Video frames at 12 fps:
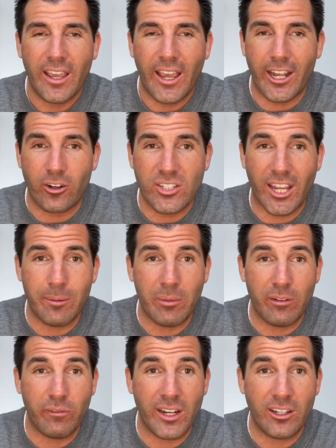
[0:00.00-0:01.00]

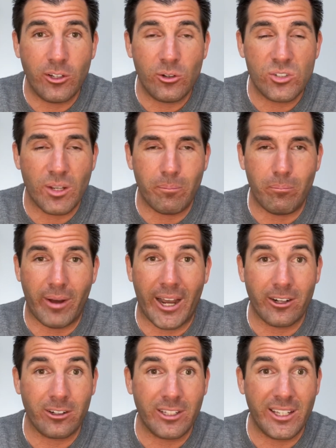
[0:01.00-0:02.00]
entertainment venues,
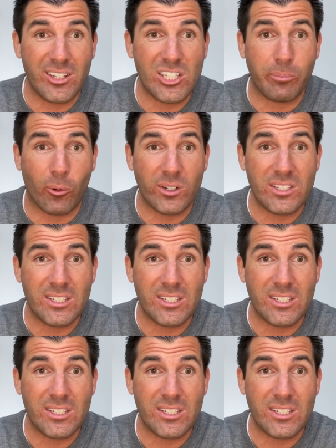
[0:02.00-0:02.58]
minor league sports